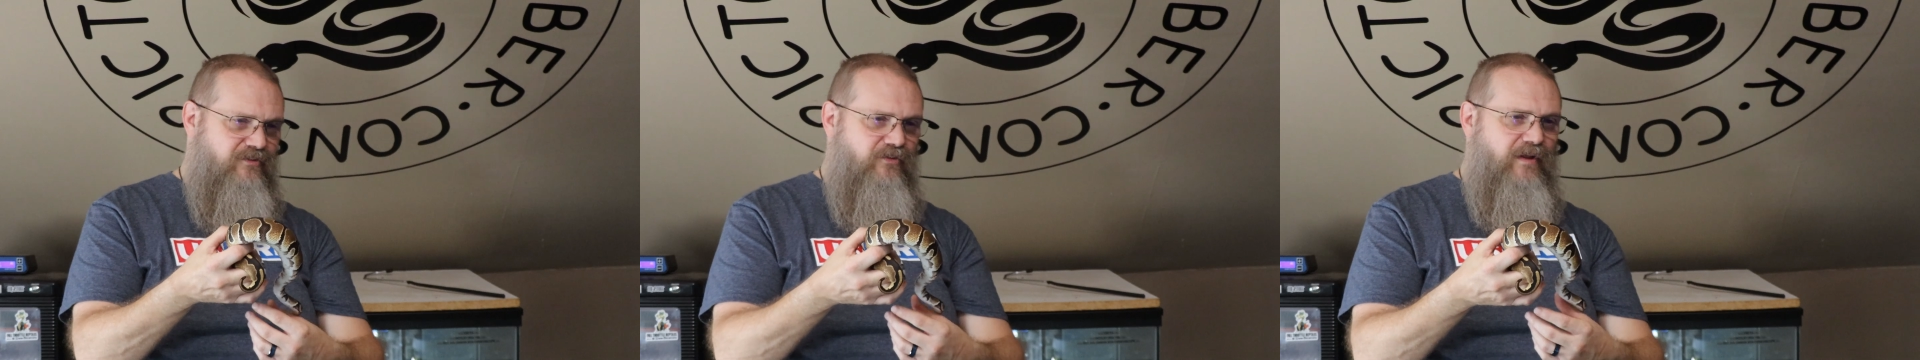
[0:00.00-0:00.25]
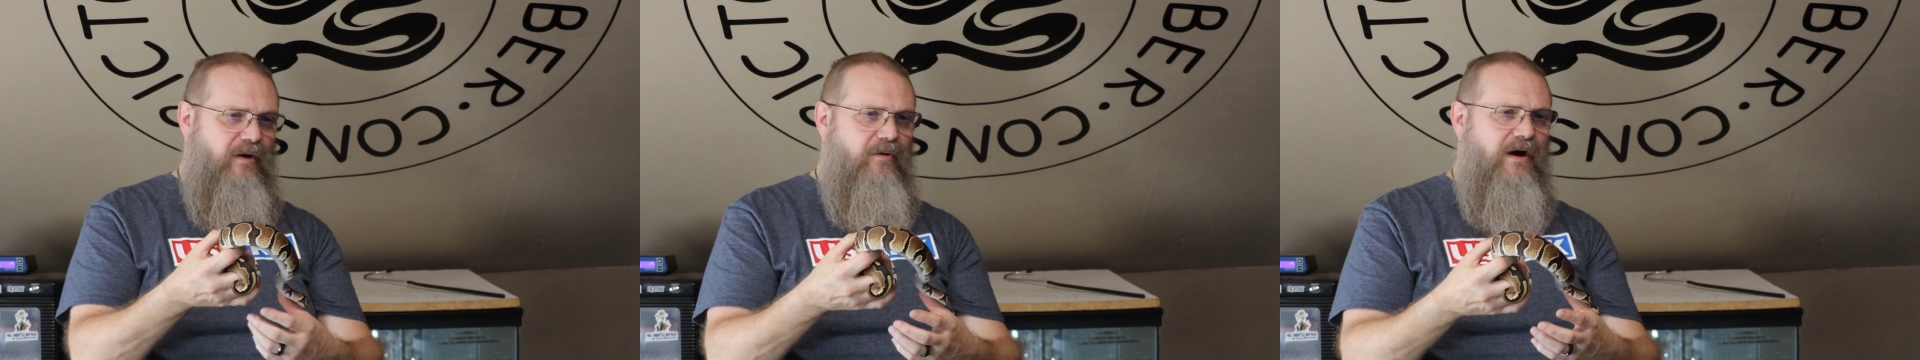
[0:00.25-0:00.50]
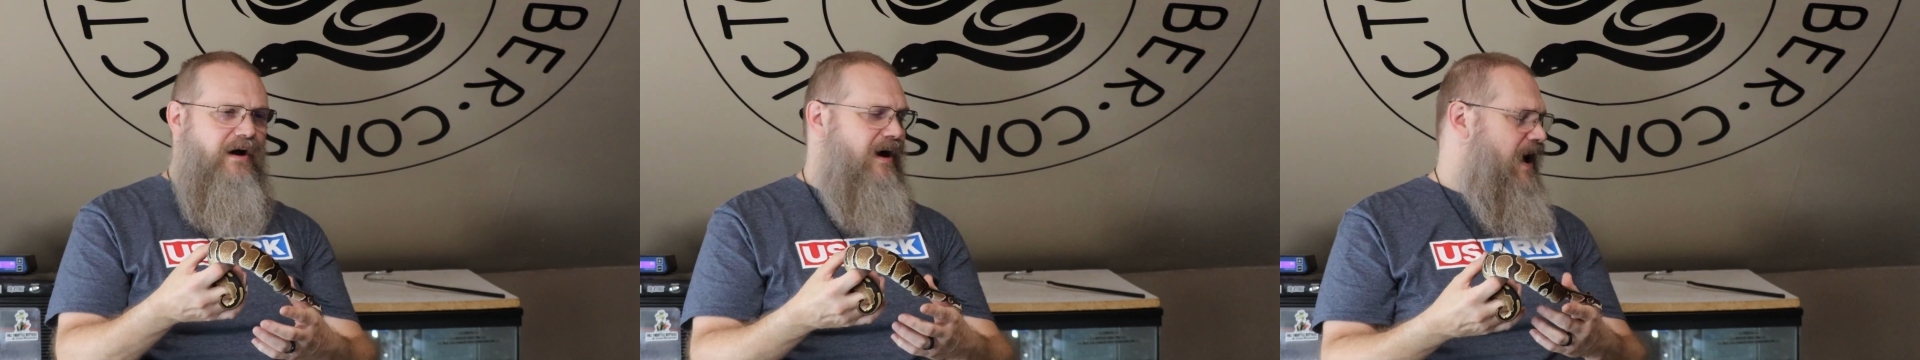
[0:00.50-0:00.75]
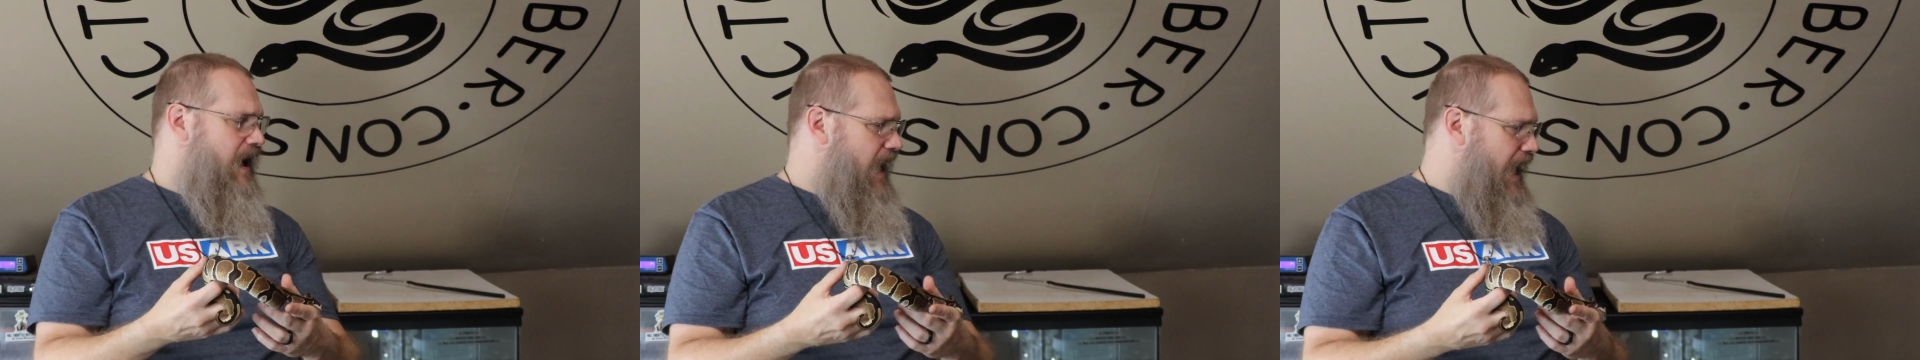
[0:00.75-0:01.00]
So that
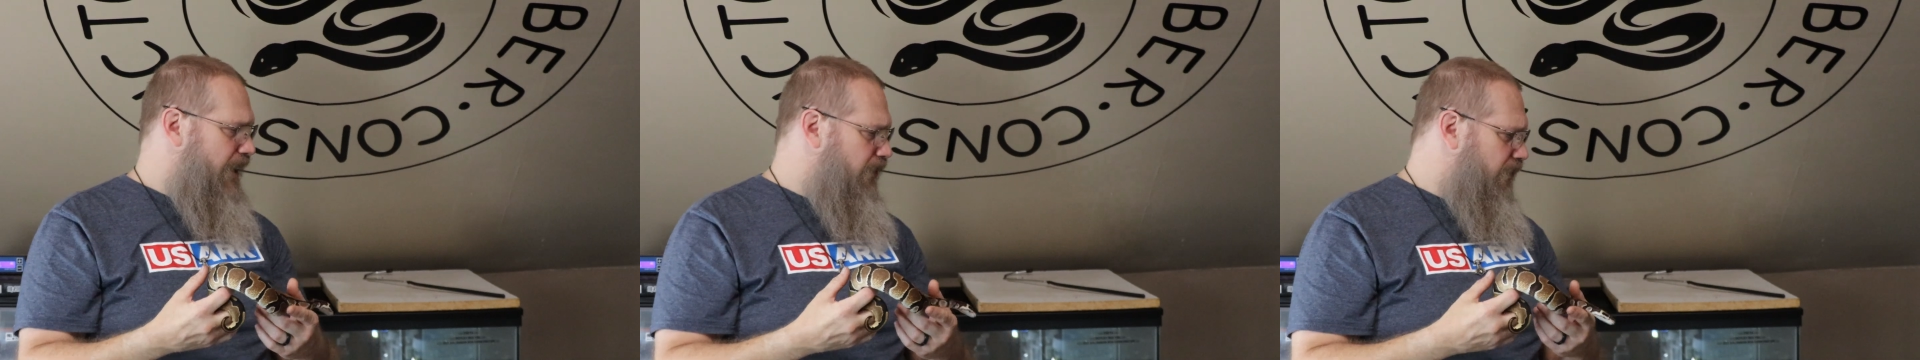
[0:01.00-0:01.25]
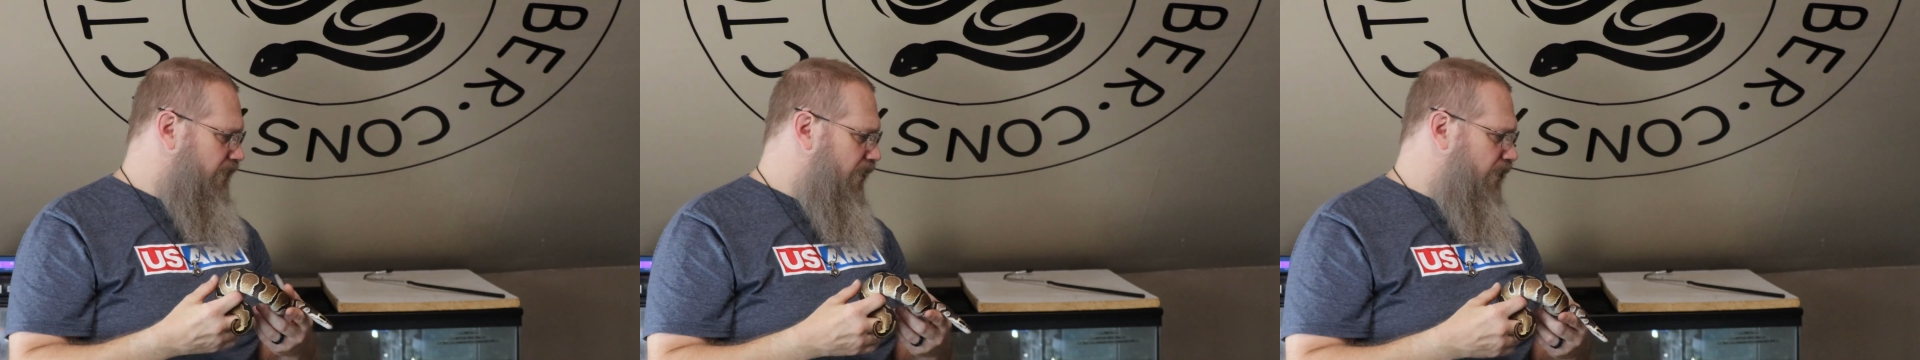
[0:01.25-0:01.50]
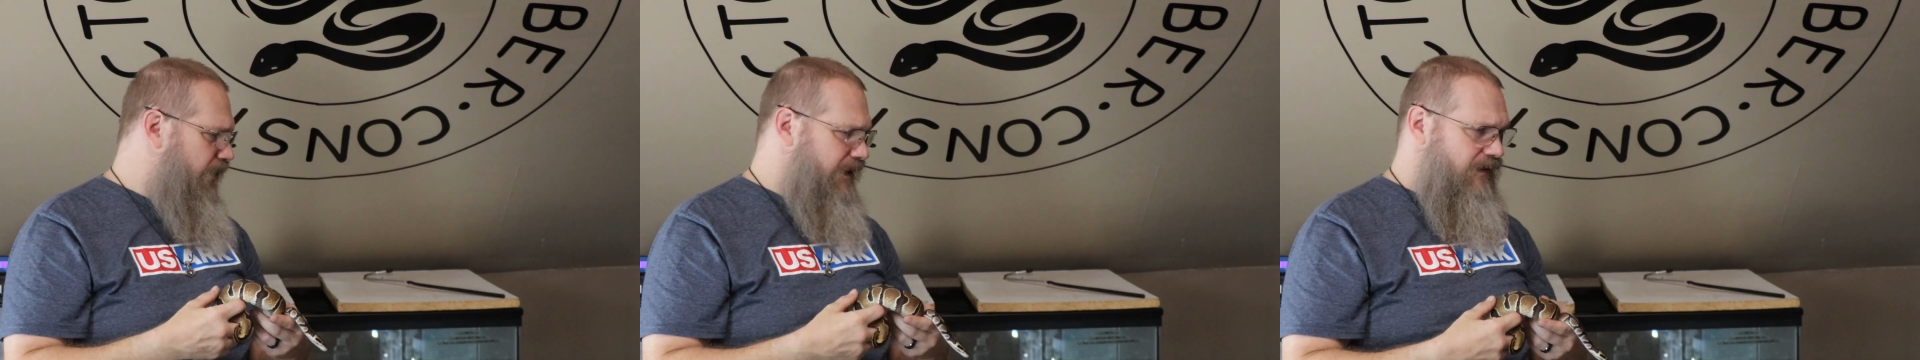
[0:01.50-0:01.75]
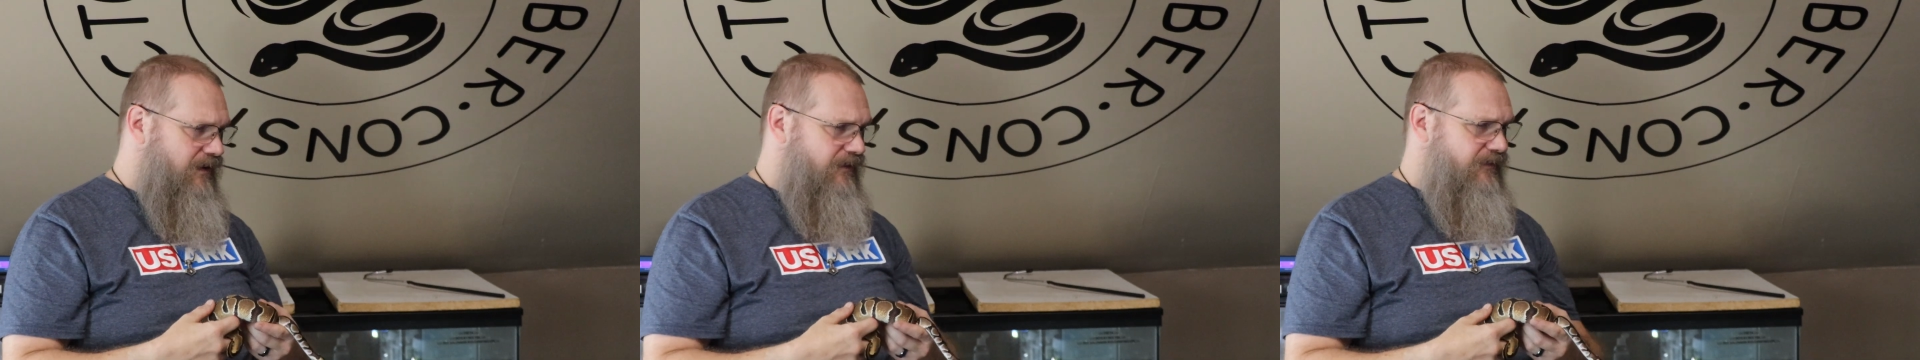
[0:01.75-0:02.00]
I won't go
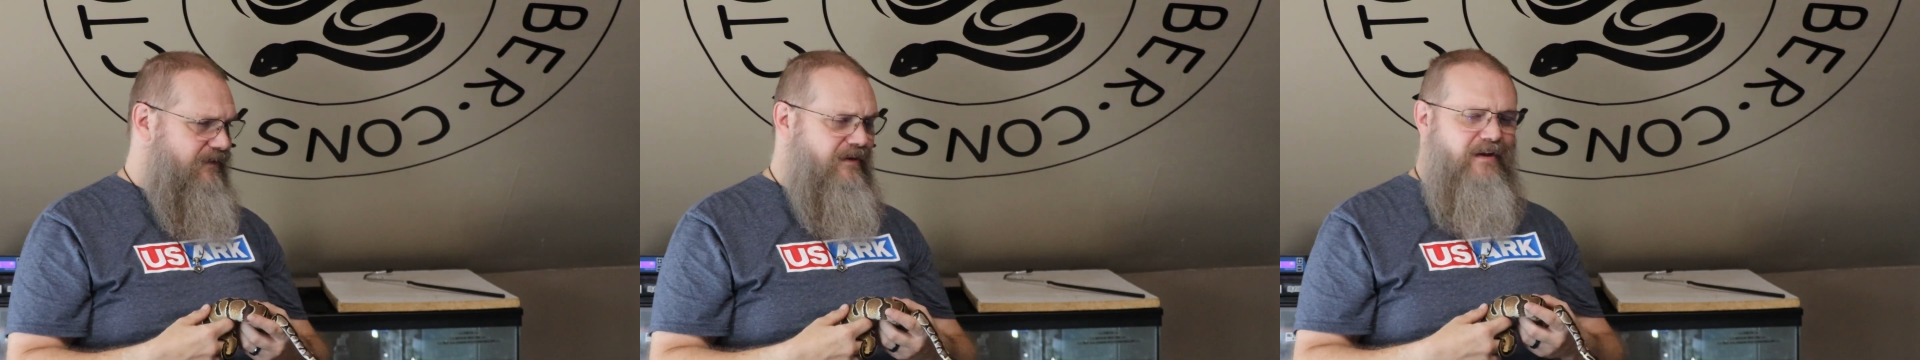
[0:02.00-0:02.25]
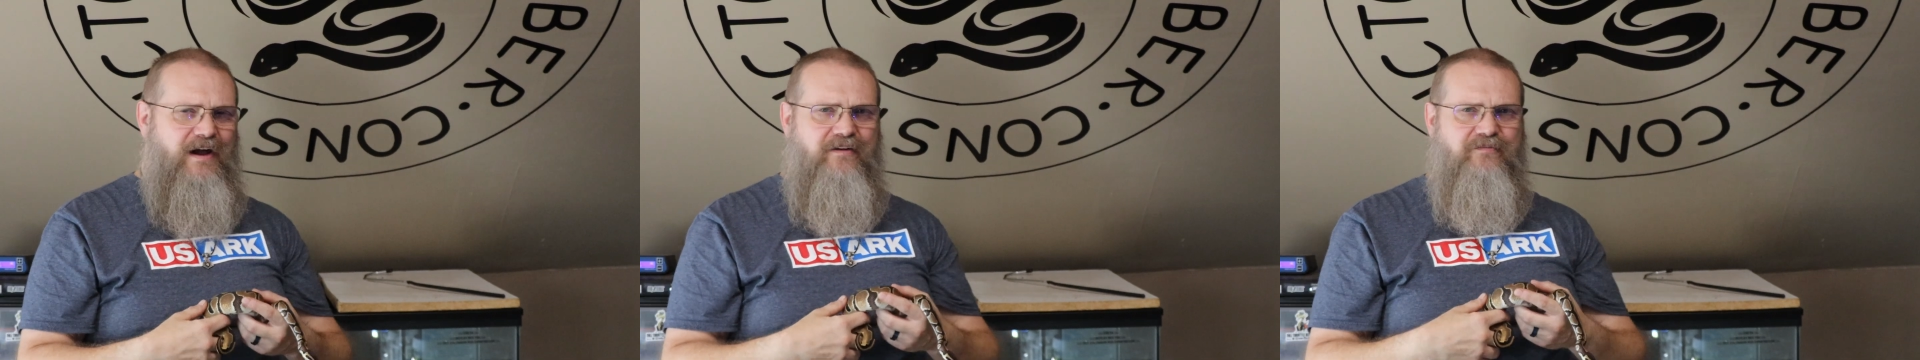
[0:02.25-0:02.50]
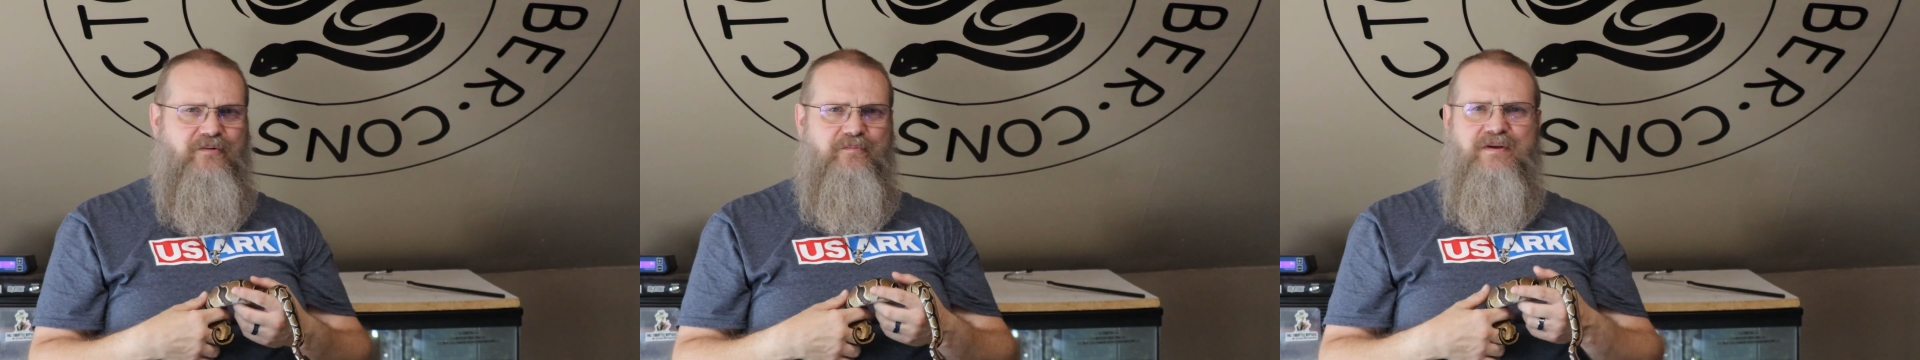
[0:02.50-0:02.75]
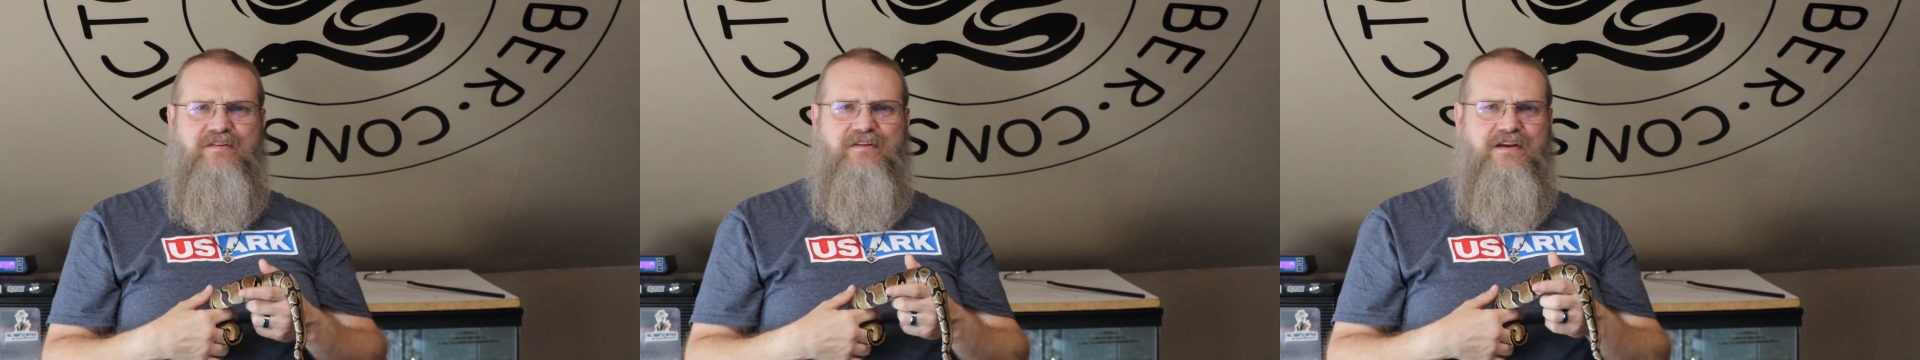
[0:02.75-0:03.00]
any longer than a 9-foot
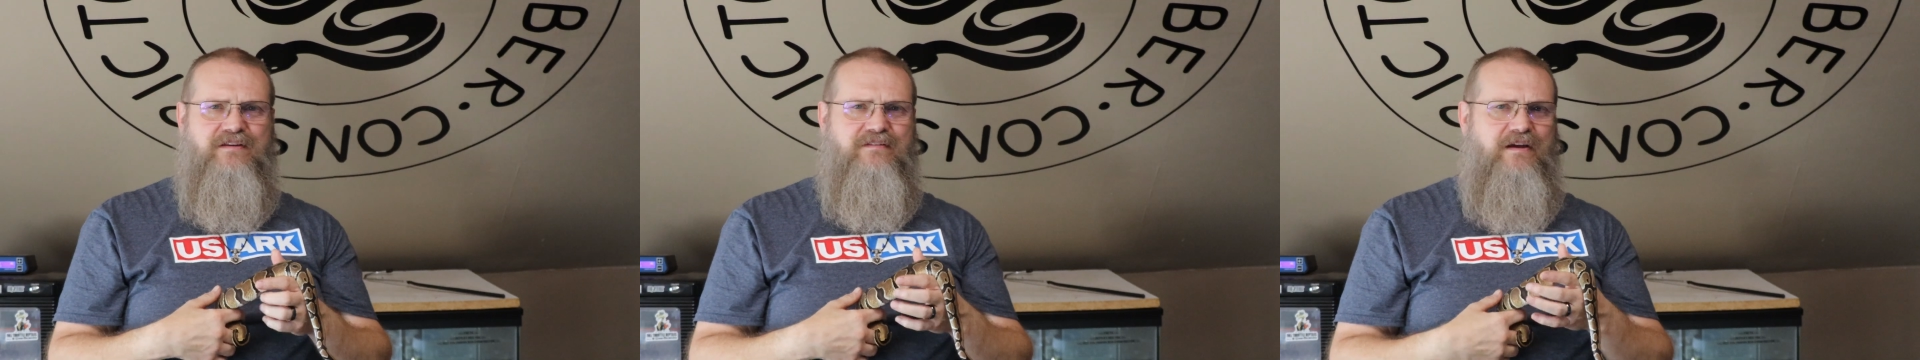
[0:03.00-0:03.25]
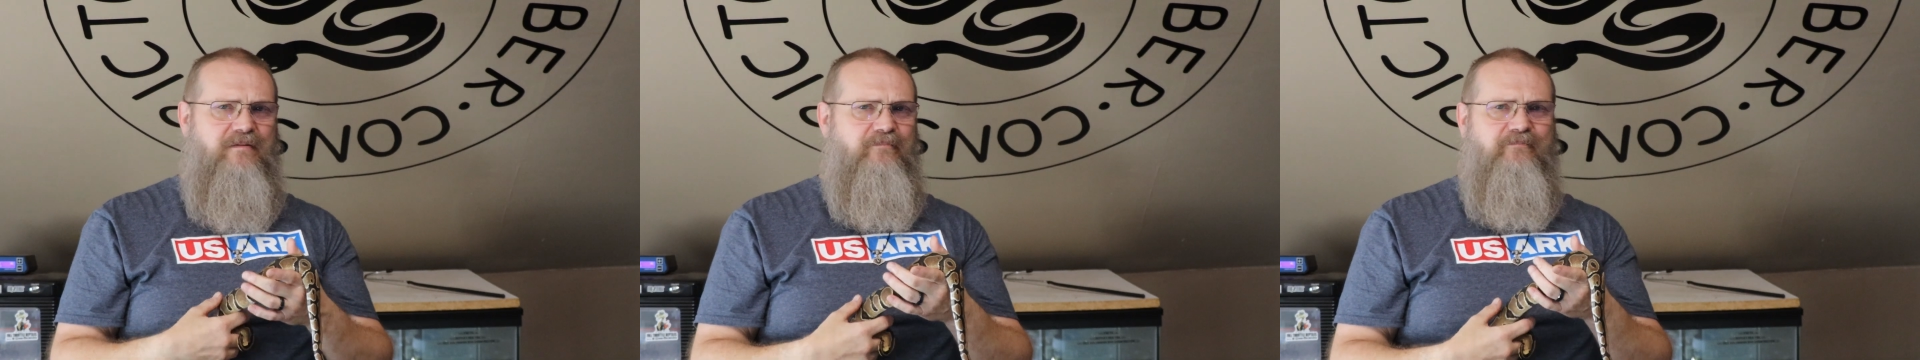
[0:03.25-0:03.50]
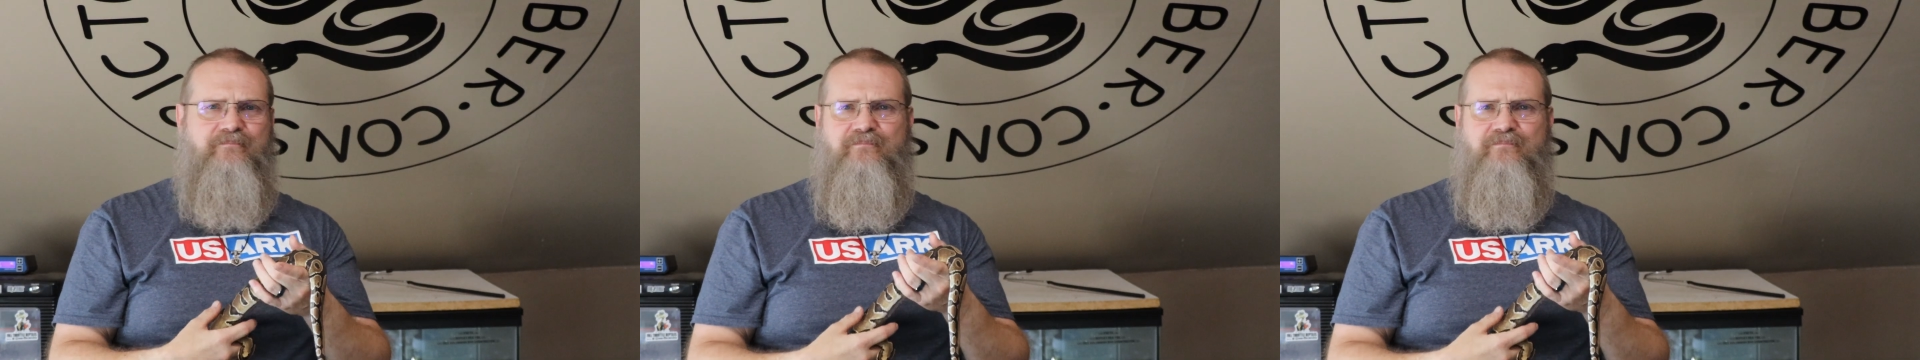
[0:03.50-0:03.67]
piece of heat tape.